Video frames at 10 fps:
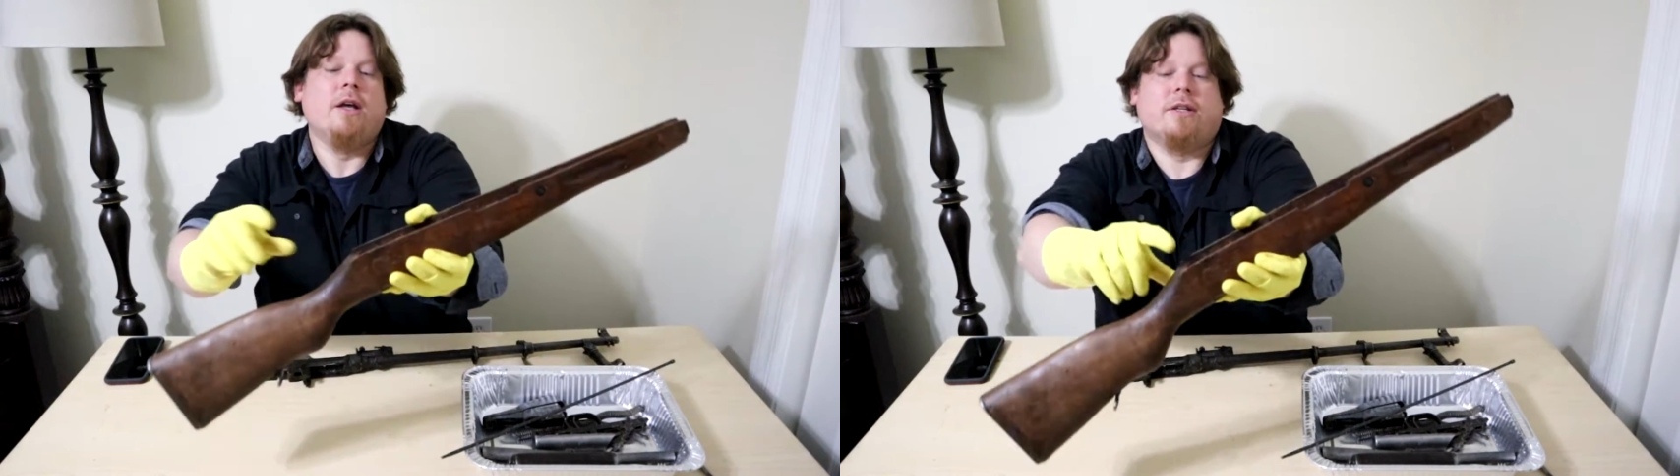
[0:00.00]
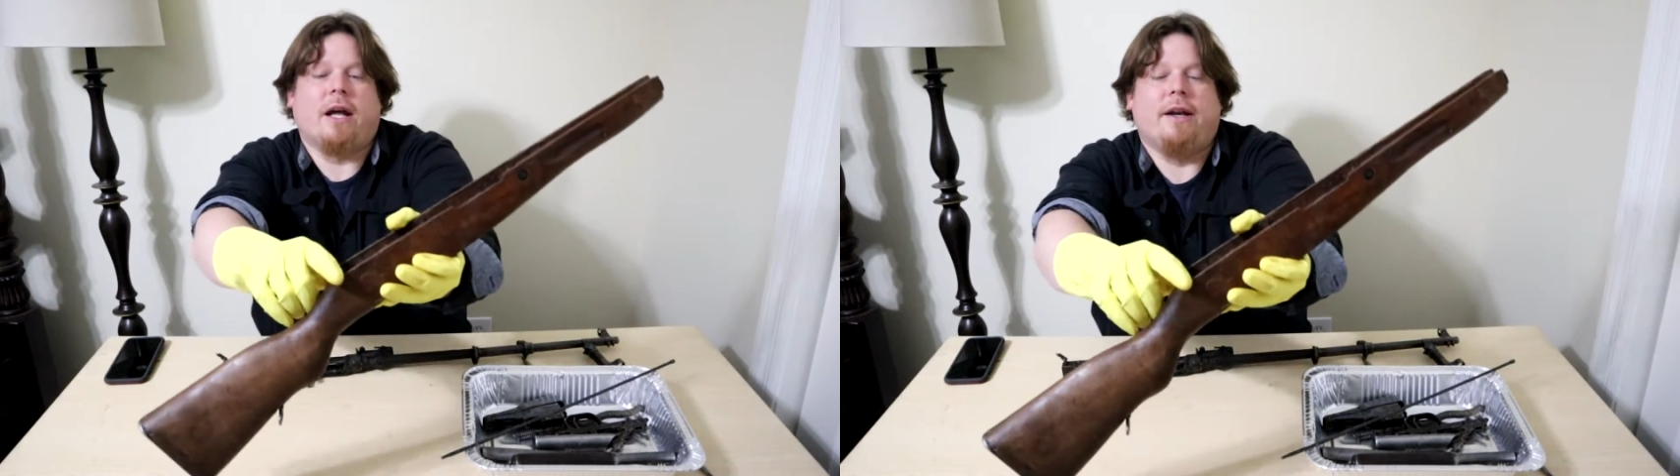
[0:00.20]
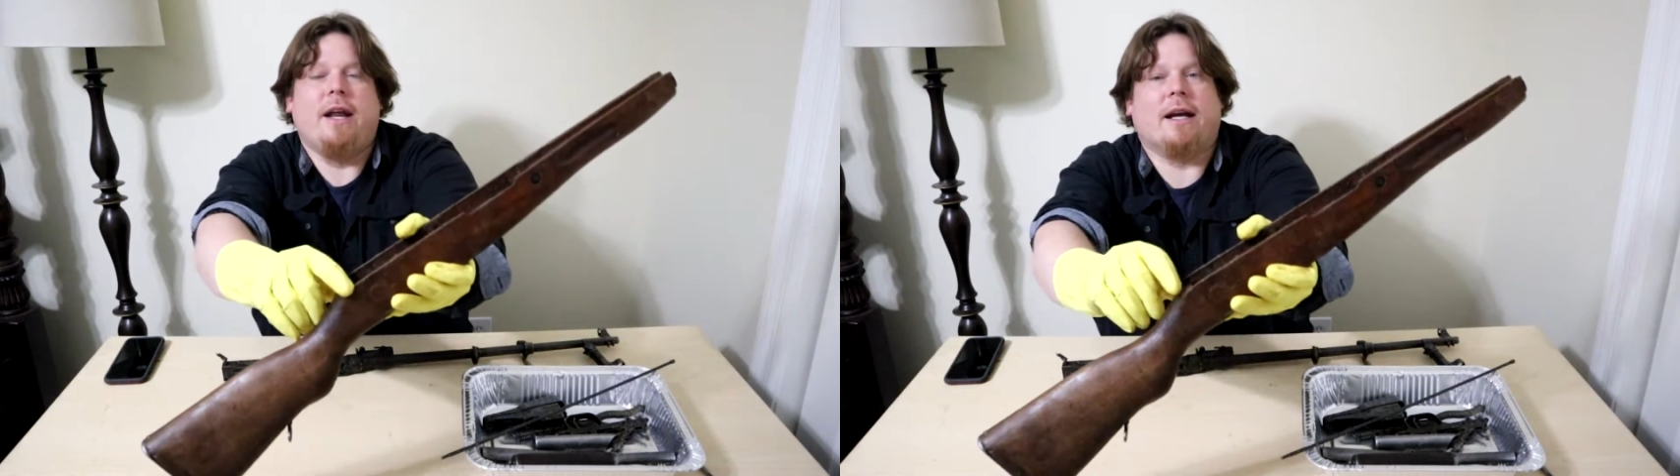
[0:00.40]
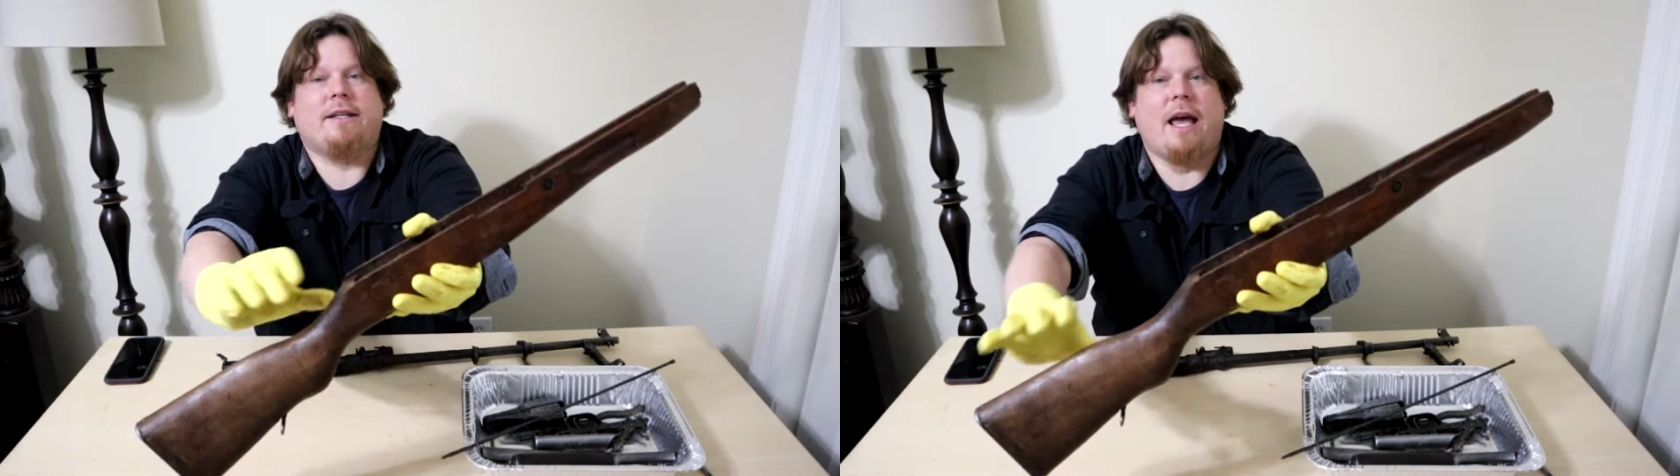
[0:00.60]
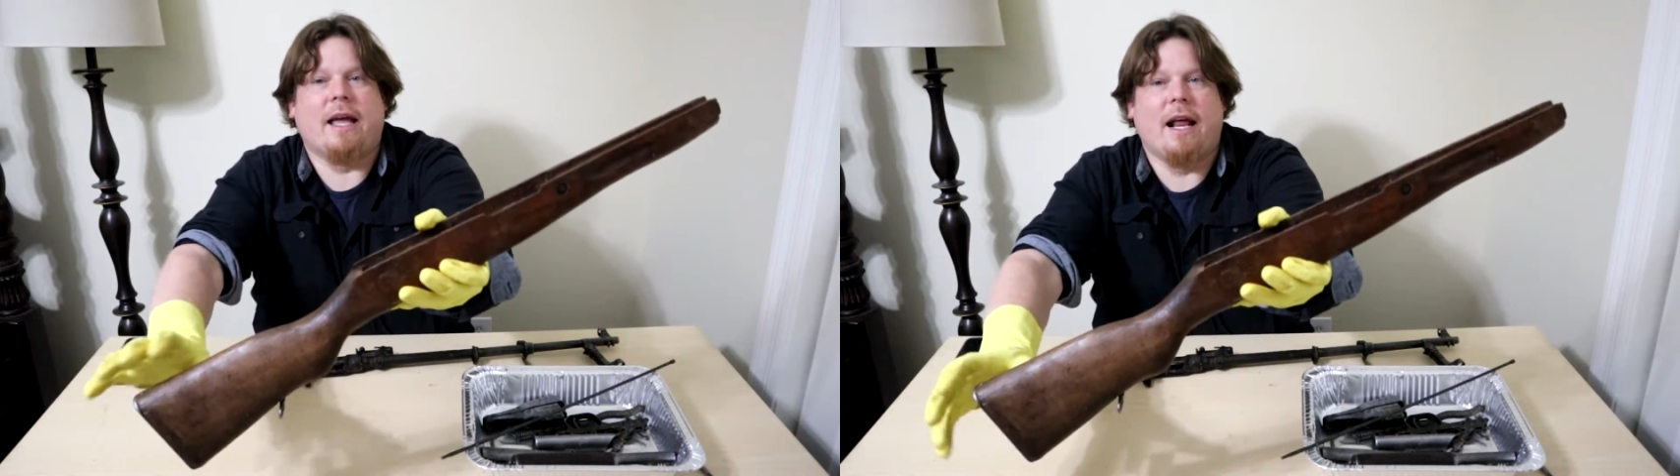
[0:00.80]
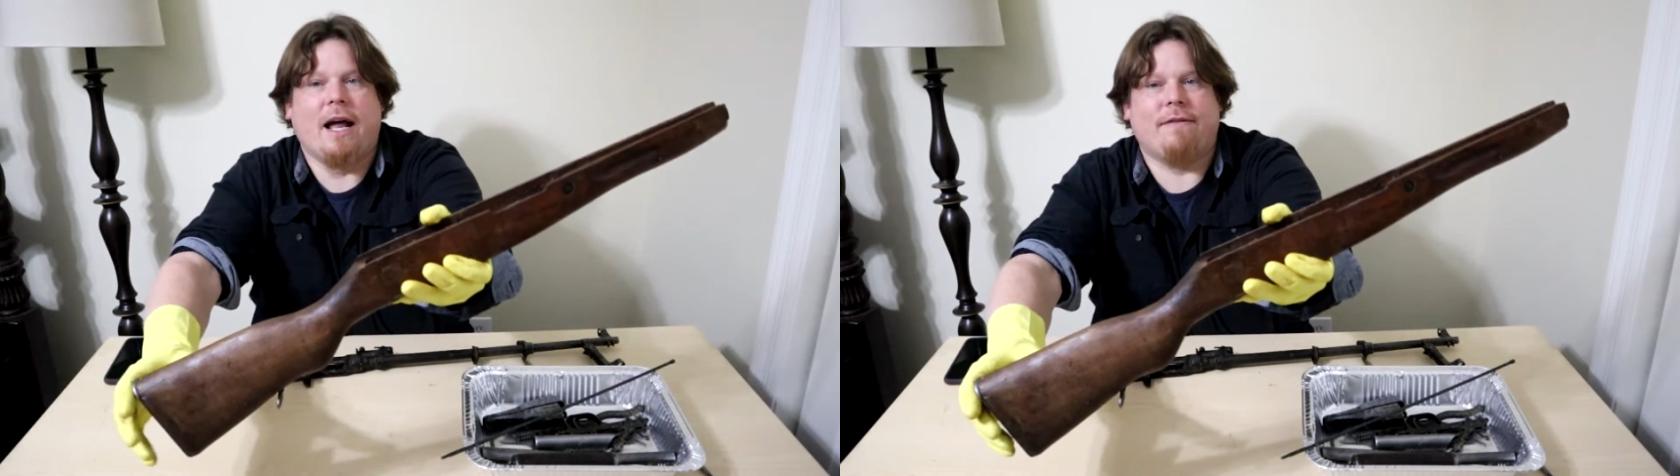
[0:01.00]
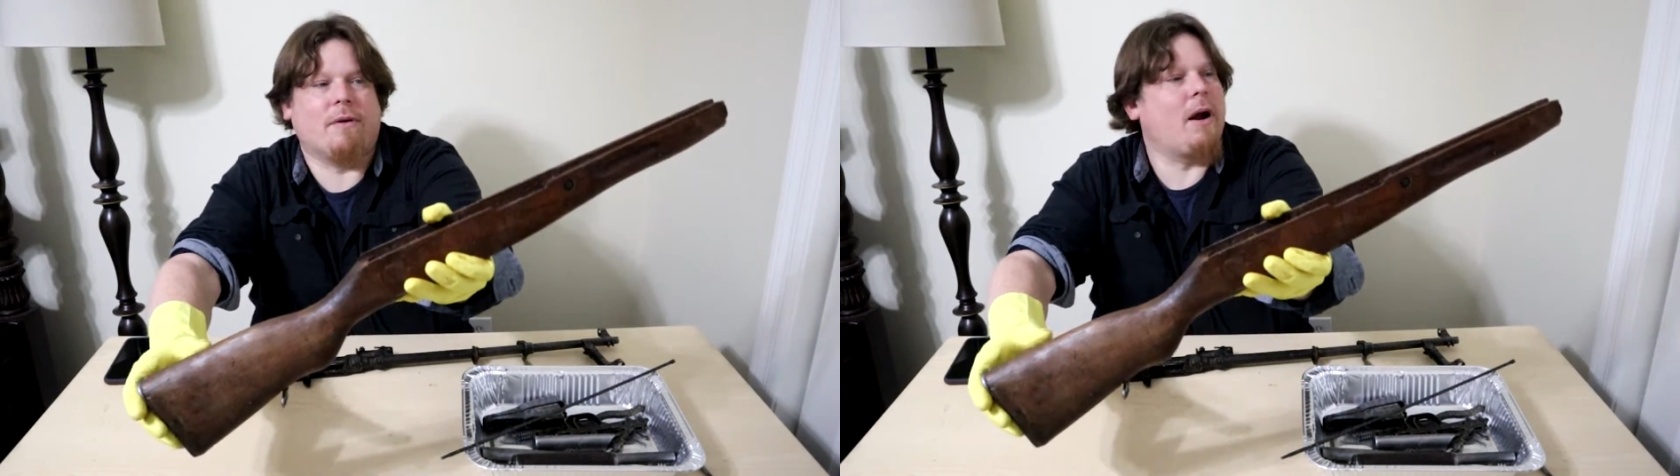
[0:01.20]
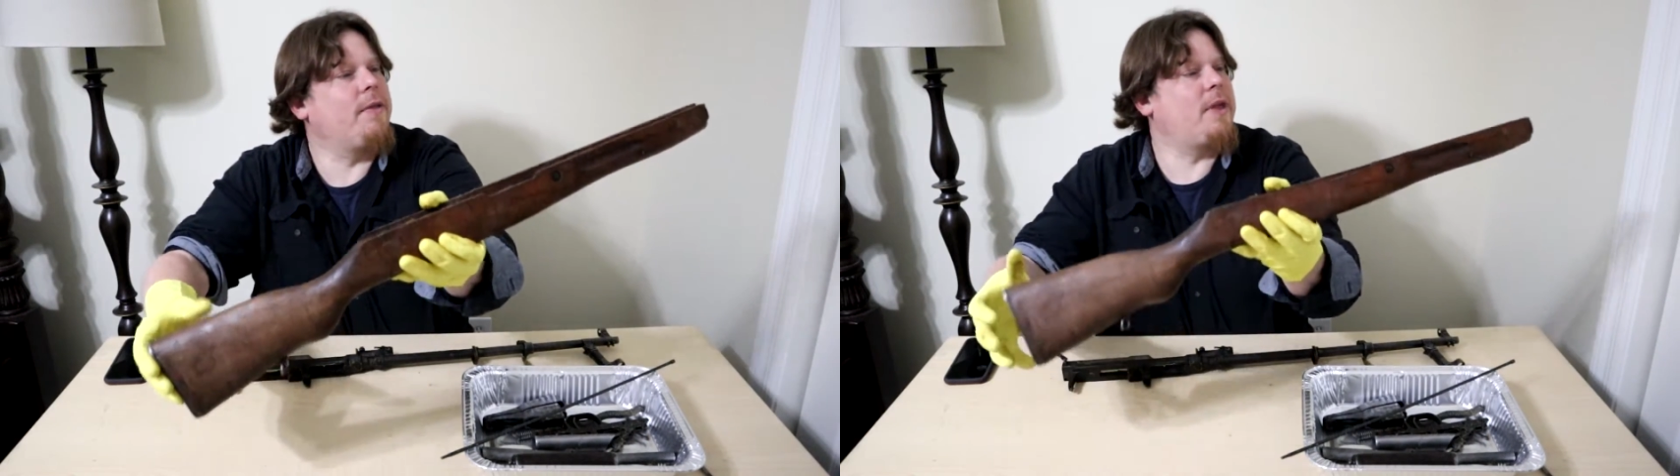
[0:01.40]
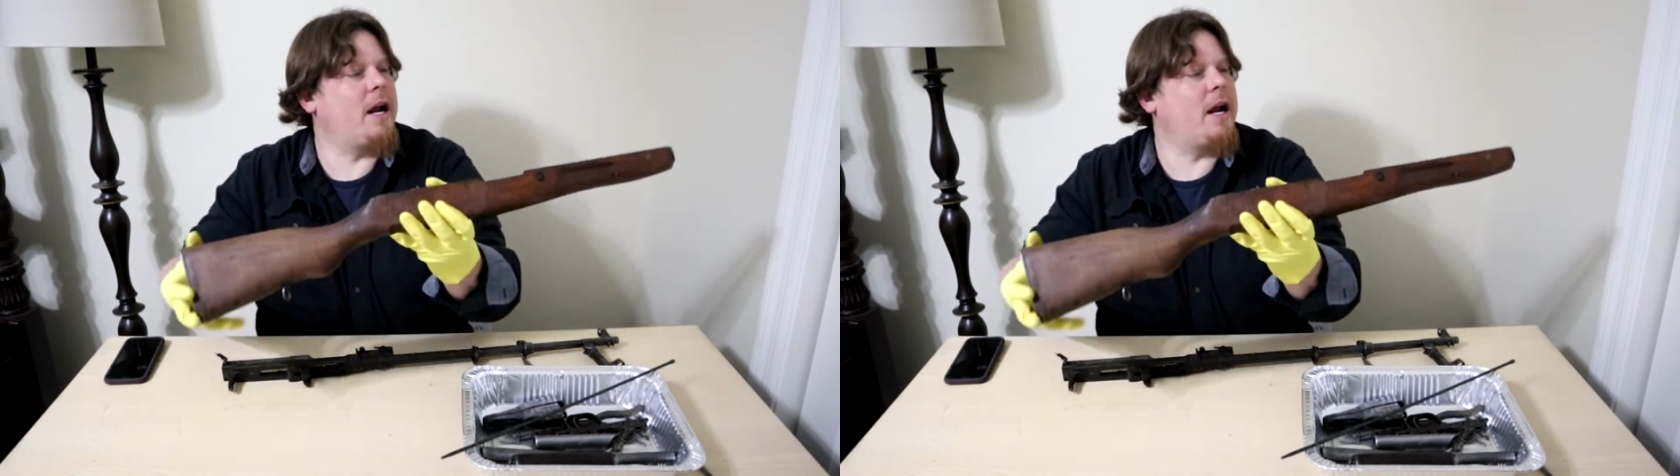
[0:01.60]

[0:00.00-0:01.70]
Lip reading: It's got a nick taken out of it right